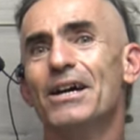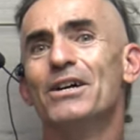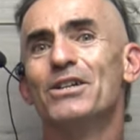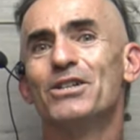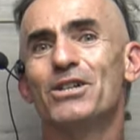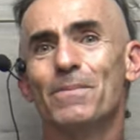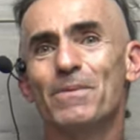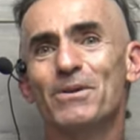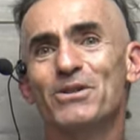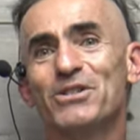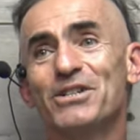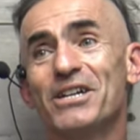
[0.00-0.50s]

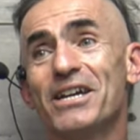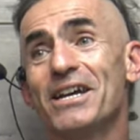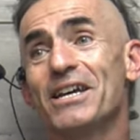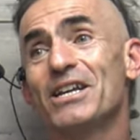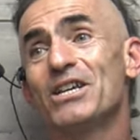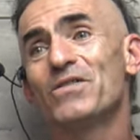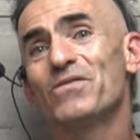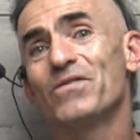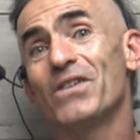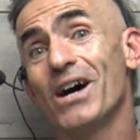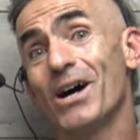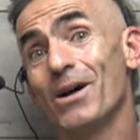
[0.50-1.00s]
To proceed
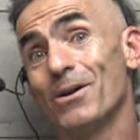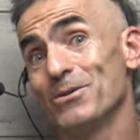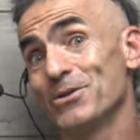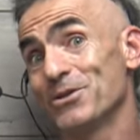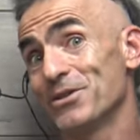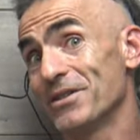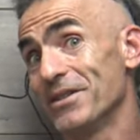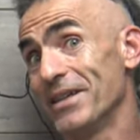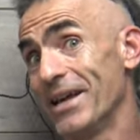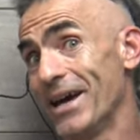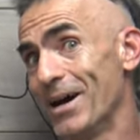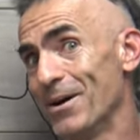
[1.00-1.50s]
as
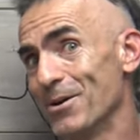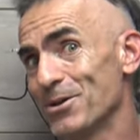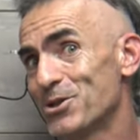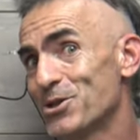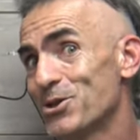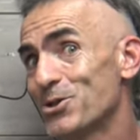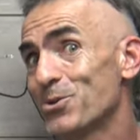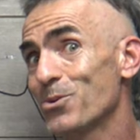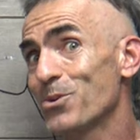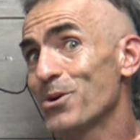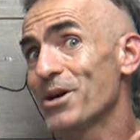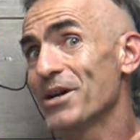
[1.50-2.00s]
follows. Now it's
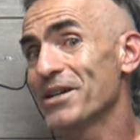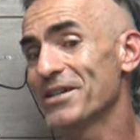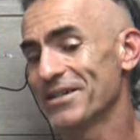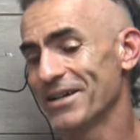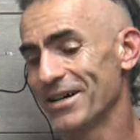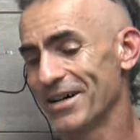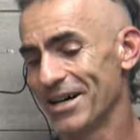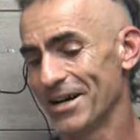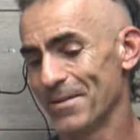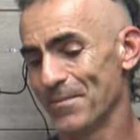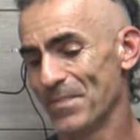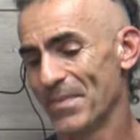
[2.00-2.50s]
story
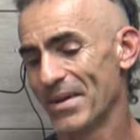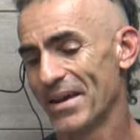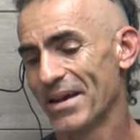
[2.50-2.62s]
time.